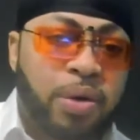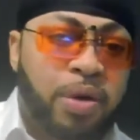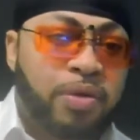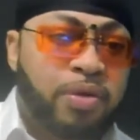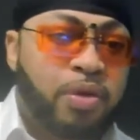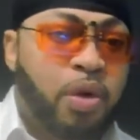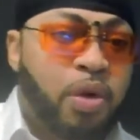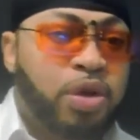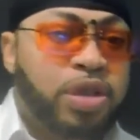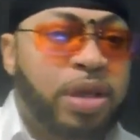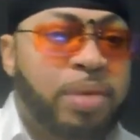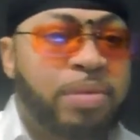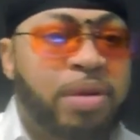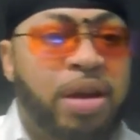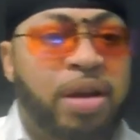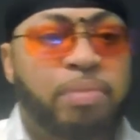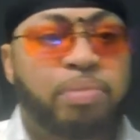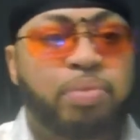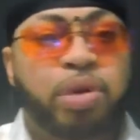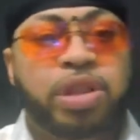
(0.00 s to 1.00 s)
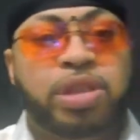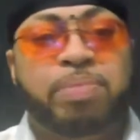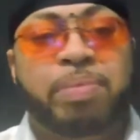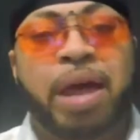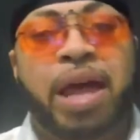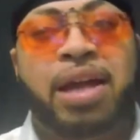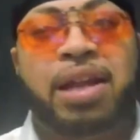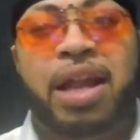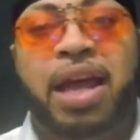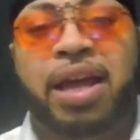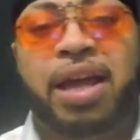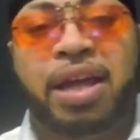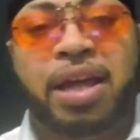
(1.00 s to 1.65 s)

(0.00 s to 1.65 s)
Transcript: of course I'm gonna push back like